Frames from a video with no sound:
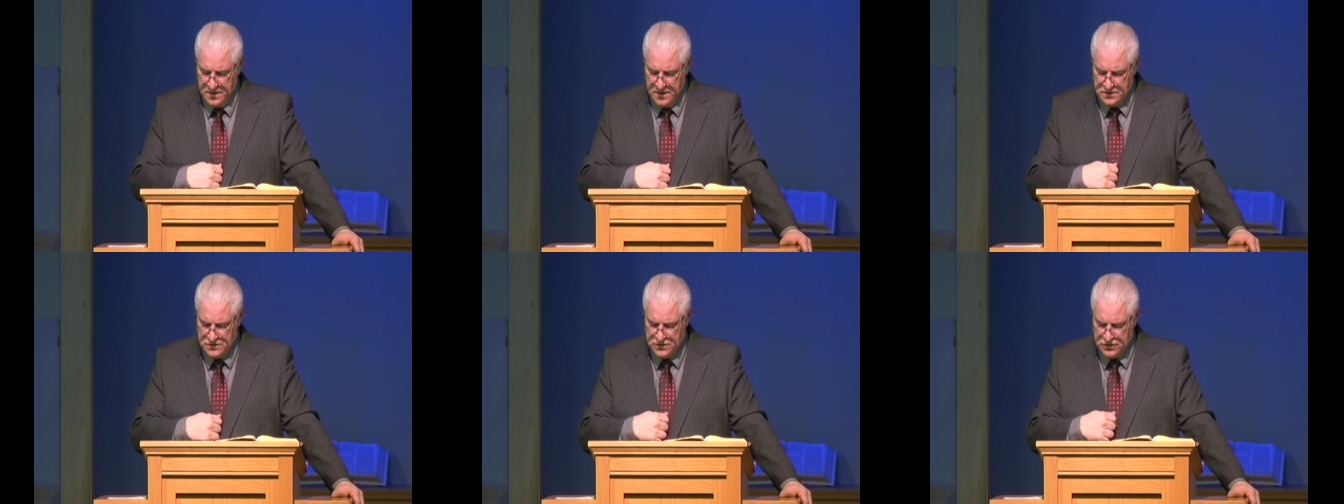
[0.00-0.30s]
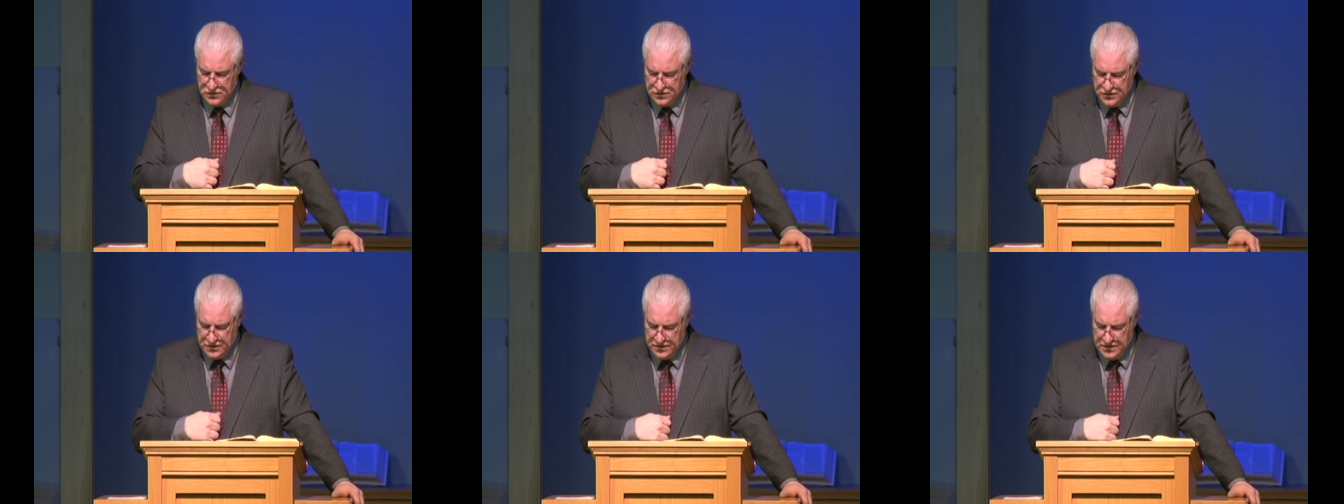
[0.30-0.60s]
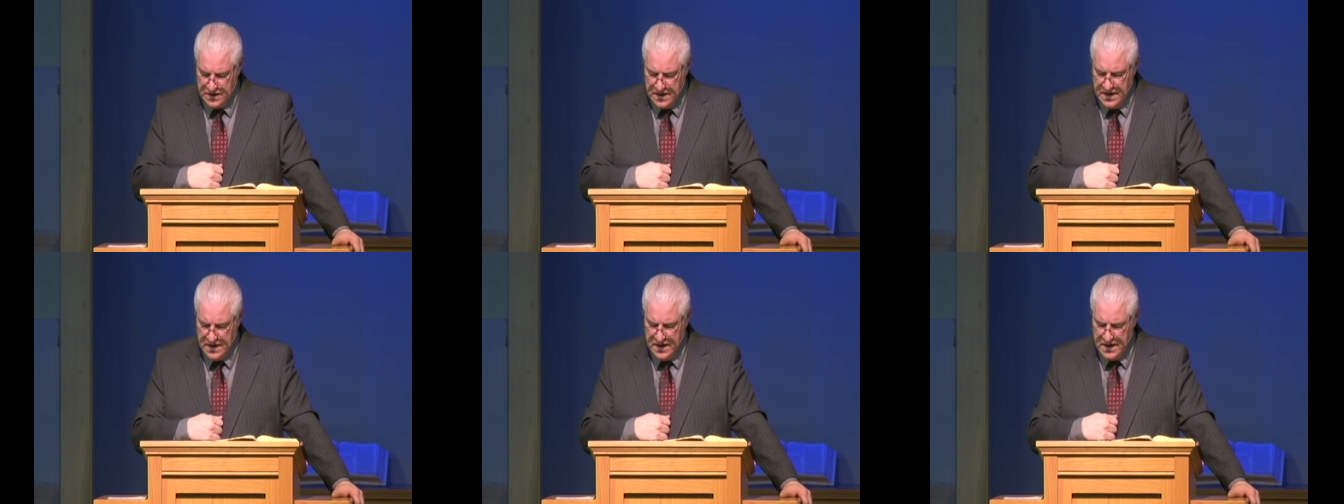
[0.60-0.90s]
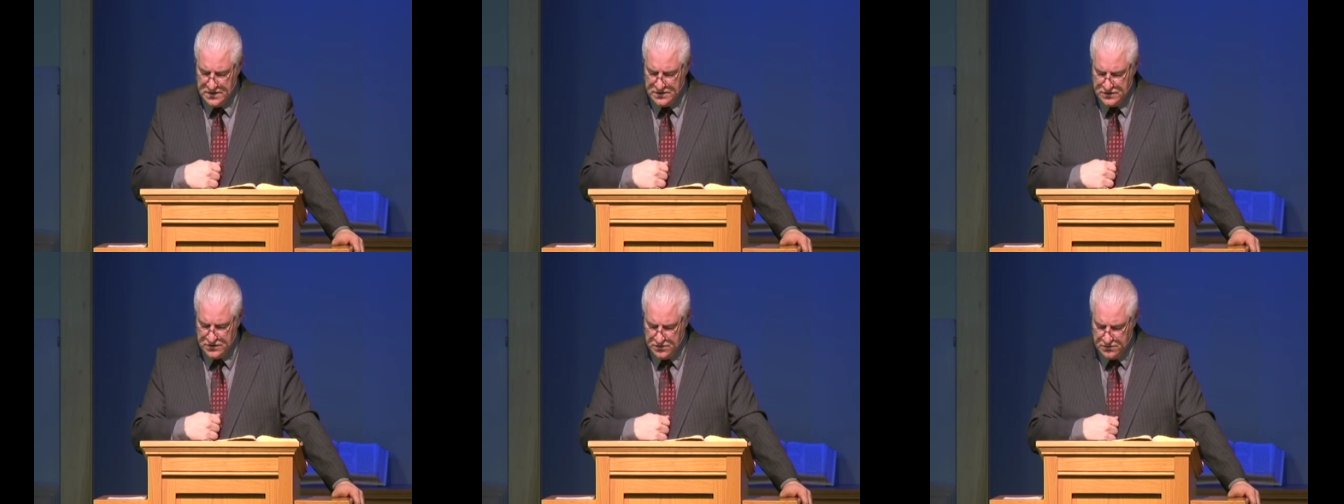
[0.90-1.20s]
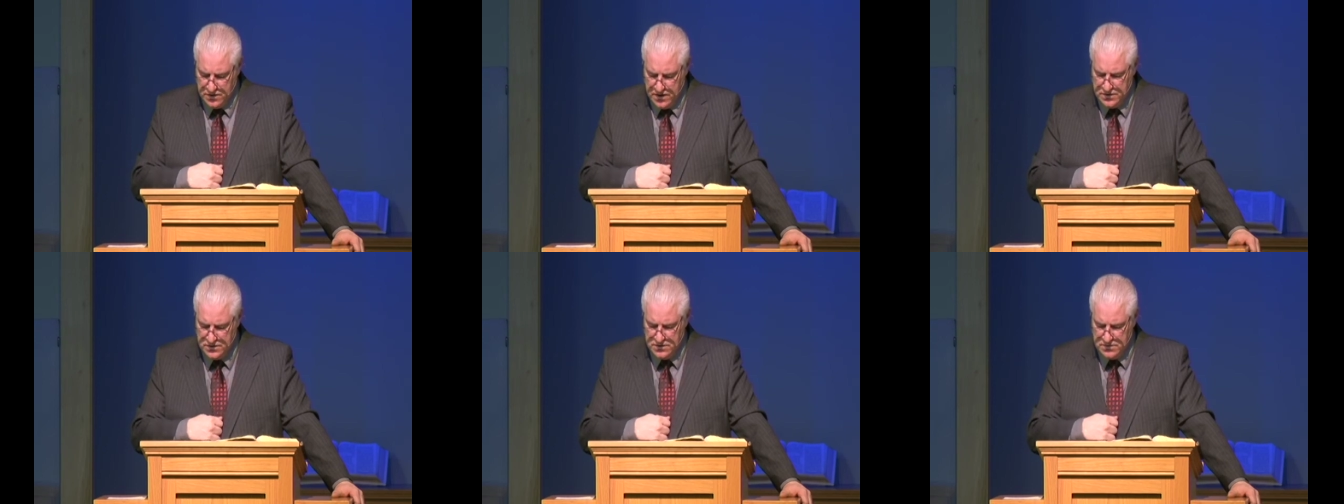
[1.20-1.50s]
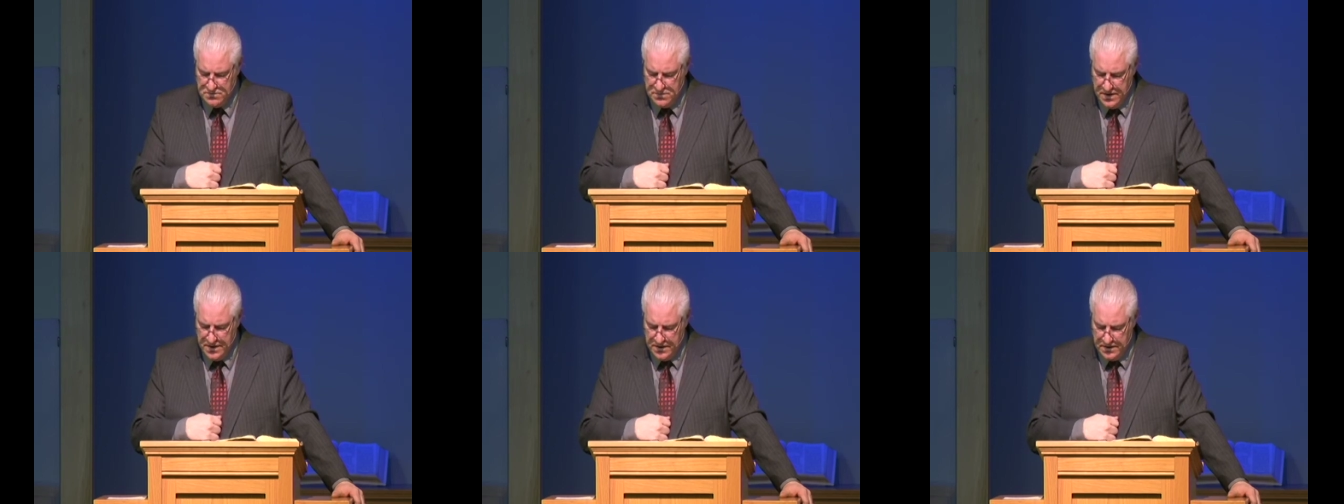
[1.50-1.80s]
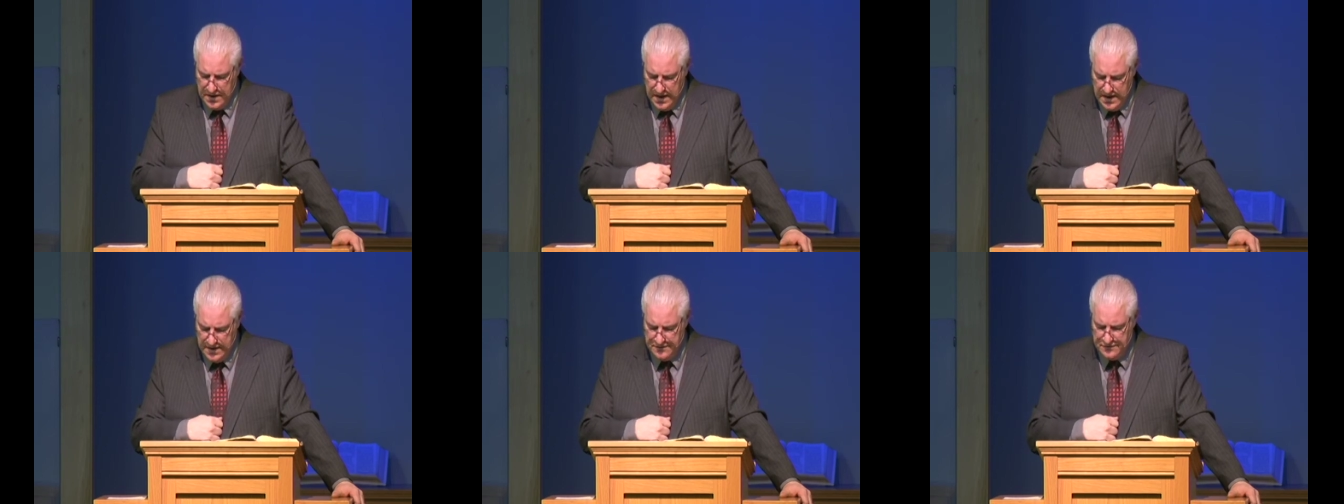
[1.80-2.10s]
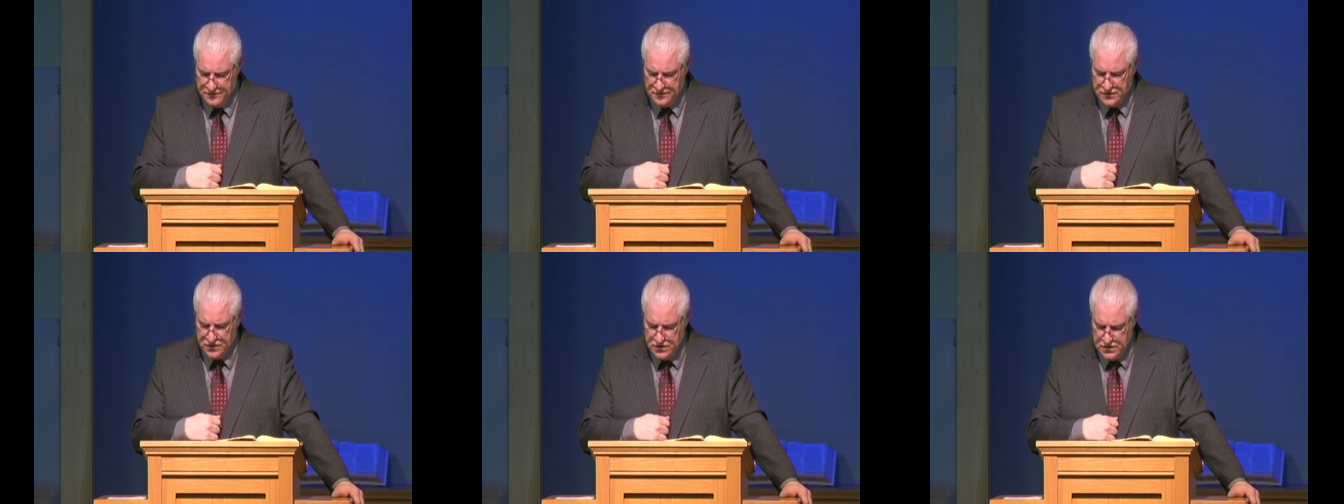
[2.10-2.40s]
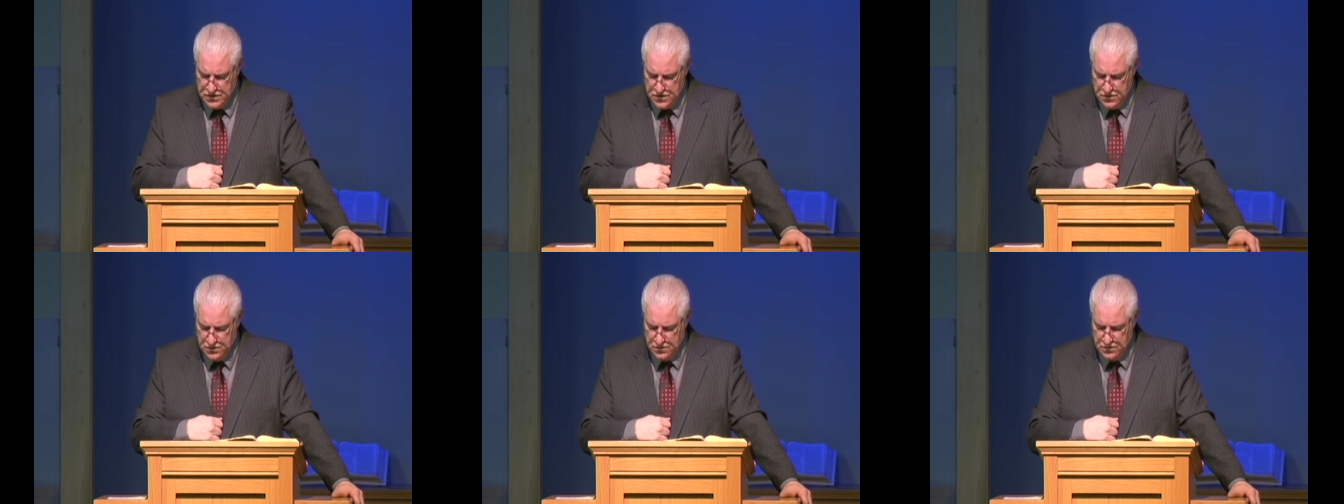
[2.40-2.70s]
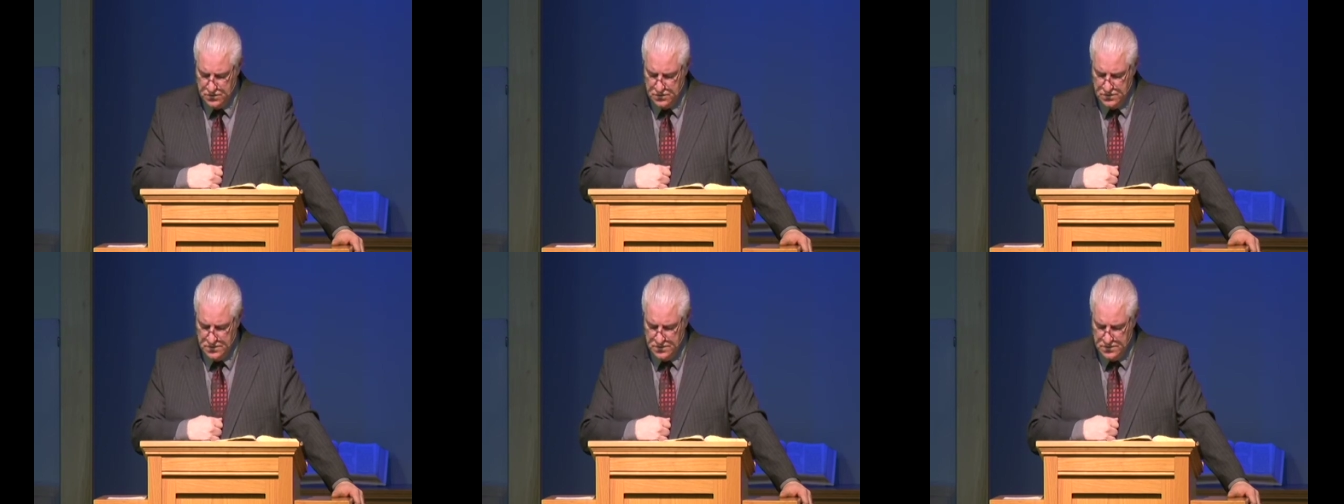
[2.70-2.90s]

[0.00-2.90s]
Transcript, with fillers: And so today I surrender my life to you.